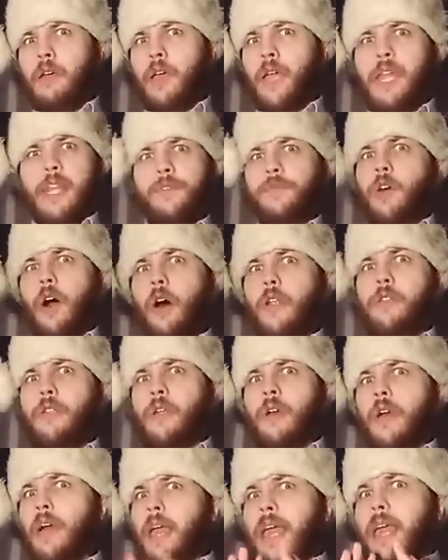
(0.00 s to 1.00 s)
He'd have
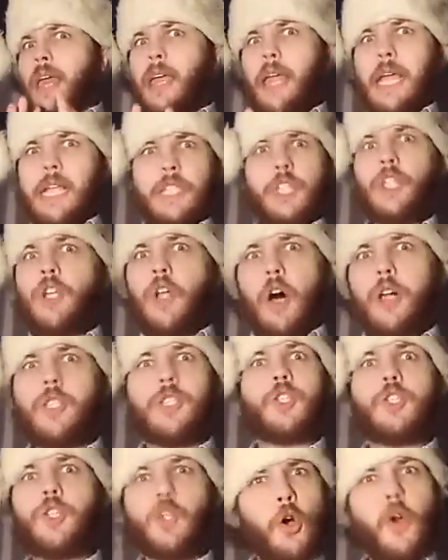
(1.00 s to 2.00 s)
gone, "It's not
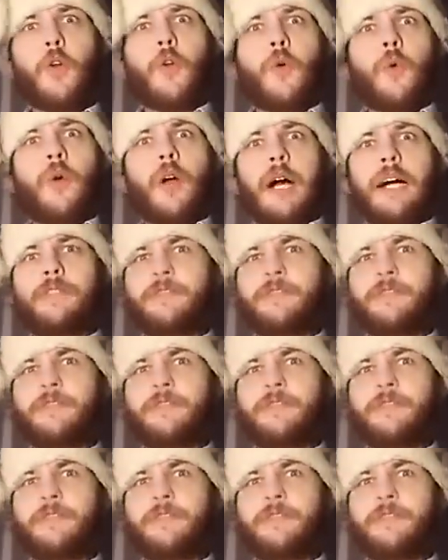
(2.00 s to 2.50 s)
true,